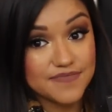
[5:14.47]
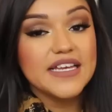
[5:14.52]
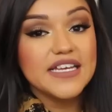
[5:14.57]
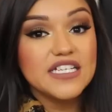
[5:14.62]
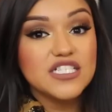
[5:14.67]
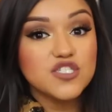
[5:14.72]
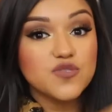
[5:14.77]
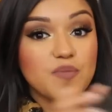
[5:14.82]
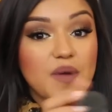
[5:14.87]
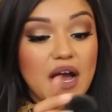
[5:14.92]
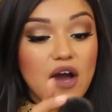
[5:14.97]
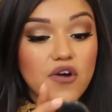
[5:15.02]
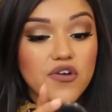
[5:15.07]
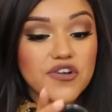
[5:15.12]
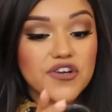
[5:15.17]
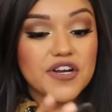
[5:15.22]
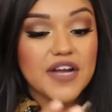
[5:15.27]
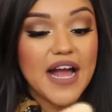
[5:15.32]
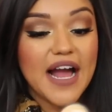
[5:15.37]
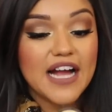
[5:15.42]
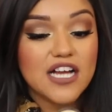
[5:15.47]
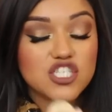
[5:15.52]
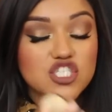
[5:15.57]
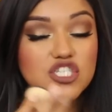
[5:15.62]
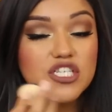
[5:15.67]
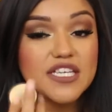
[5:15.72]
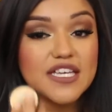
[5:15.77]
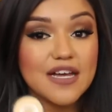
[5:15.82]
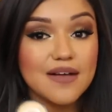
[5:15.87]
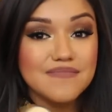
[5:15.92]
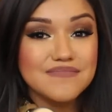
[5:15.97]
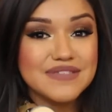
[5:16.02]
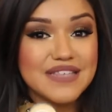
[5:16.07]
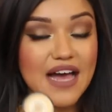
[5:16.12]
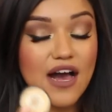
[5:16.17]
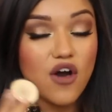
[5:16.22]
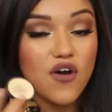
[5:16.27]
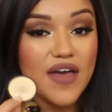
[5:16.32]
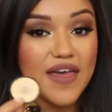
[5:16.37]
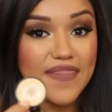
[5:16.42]
Each powder actually comes
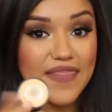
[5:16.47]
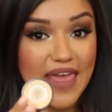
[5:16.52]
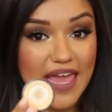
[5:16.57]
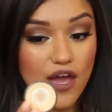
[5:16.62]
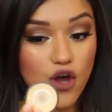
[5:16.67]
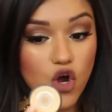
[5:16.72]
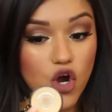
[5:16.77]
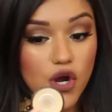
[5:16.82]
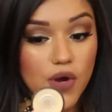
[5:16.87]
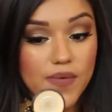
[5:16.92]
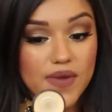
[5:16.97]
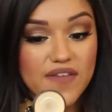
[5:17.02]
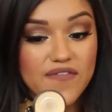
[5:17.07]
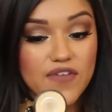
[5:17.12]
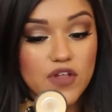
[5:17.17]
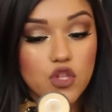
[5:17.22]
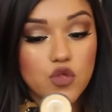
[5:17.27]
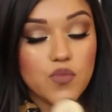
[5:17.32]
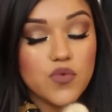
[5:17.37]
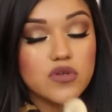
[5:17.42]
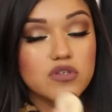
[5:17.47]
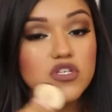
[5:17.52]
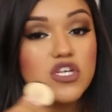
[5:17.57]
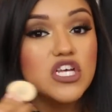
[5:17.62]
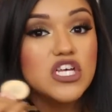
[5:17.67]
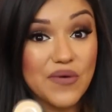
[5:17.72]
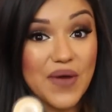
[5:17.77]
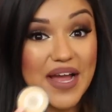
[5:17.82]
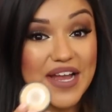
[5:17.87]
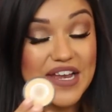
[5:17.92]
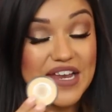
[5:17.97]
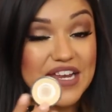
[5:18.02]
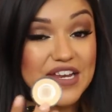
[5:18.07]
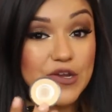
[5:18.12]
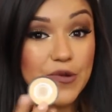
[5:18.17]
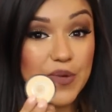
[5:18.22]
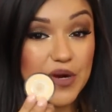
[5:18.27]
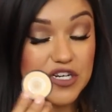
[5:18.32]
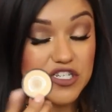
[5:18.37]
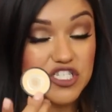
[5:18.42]
out and they are refillable, so I need
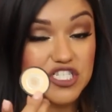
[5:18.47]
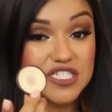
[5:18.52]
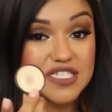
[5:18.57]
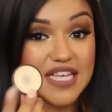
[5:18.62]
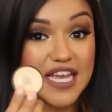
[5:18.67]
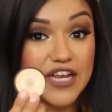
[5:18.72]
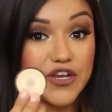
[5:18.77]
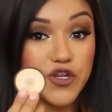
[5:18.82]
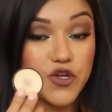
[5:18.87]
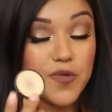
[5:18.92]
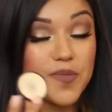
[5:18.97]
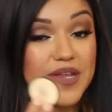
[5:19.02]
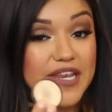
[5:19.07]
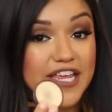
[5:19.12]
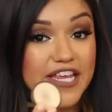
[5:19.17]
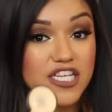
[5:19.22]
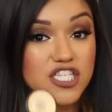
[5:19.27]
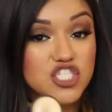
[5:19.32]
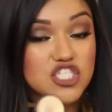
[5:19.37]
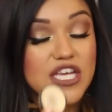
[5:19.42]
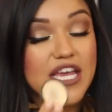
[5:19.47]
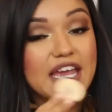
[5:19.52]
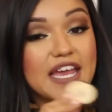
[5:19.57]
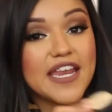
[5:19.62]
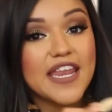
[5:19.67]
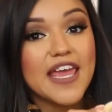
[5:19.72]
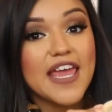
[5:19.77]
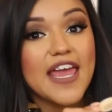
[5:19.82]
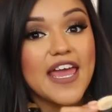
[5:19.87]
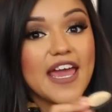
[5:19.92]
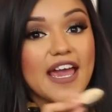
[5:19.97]
to purchase a new banana shade.